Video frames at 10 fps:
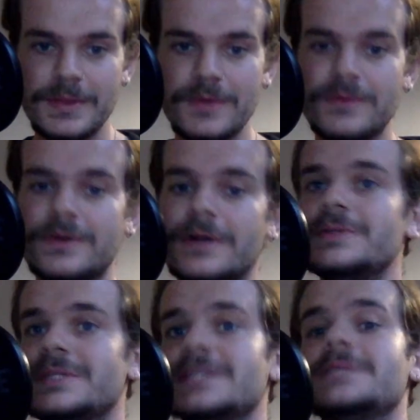or our
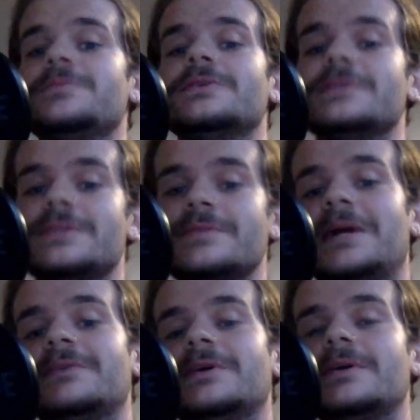new sister product of
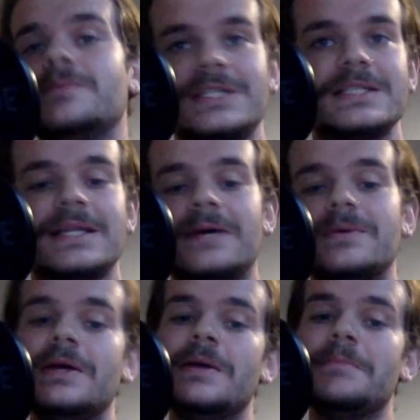Paragon, which is now
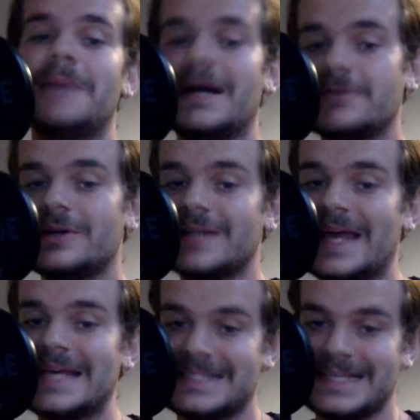Paragon
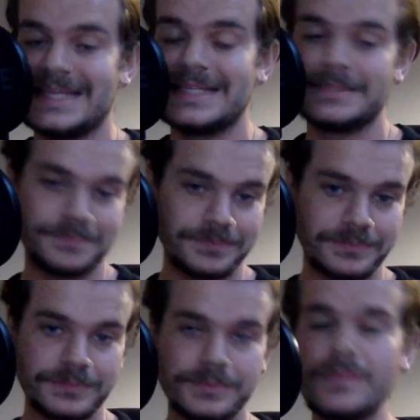St,
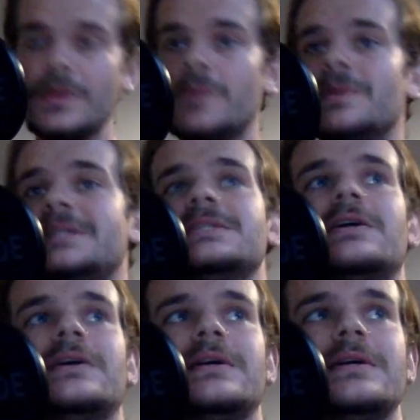which is
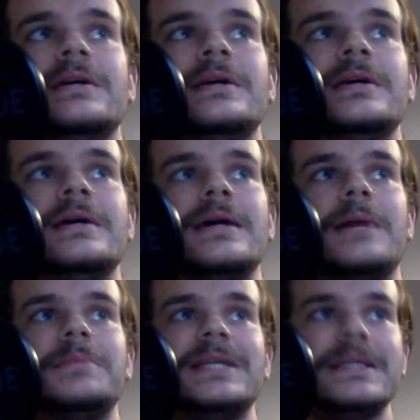our,
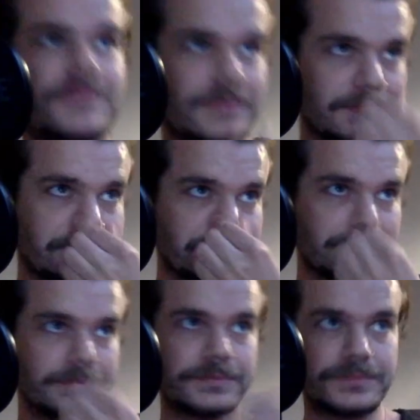I believe,
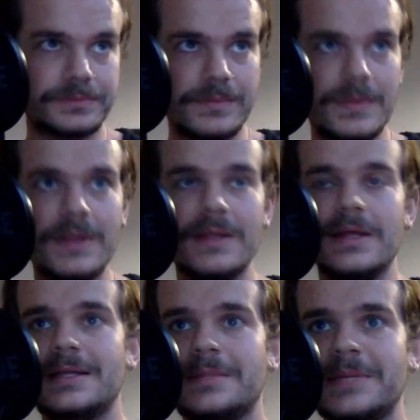
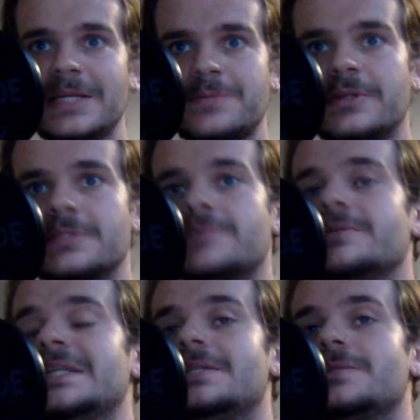the biggest product
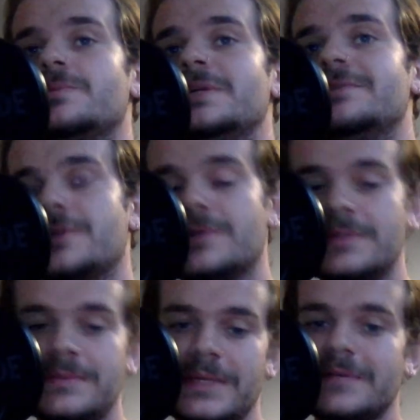release we've
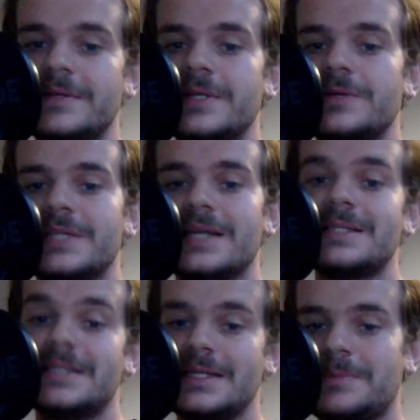done here at
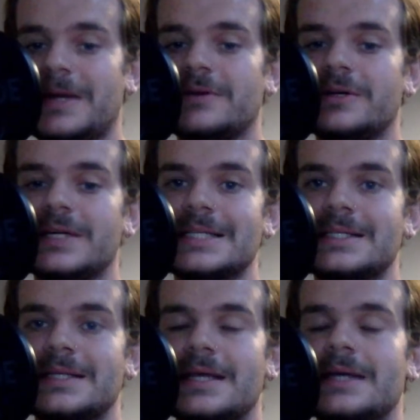NUGEN since
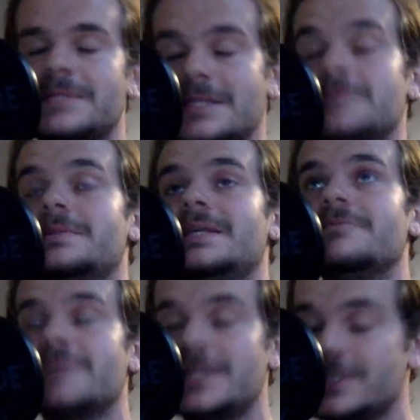since the
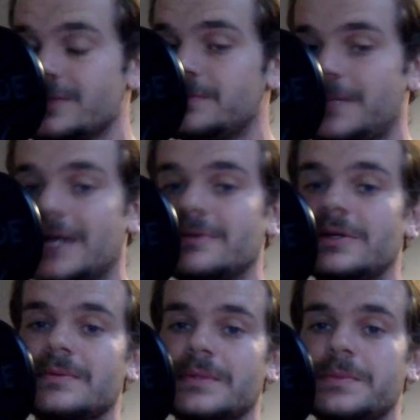original
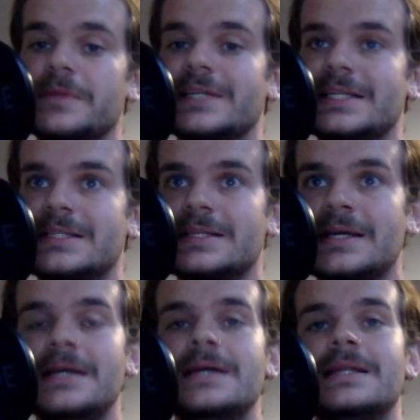Paragon that we released
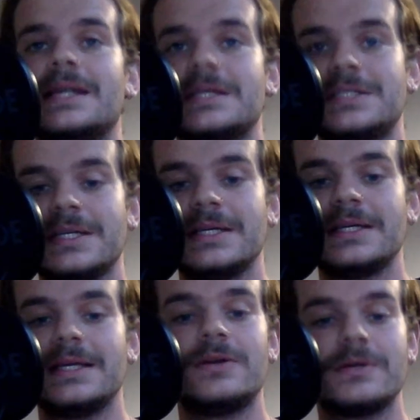last
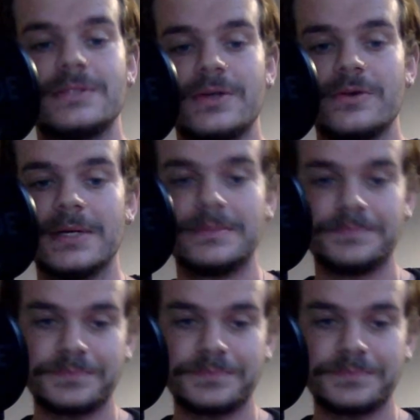year in October.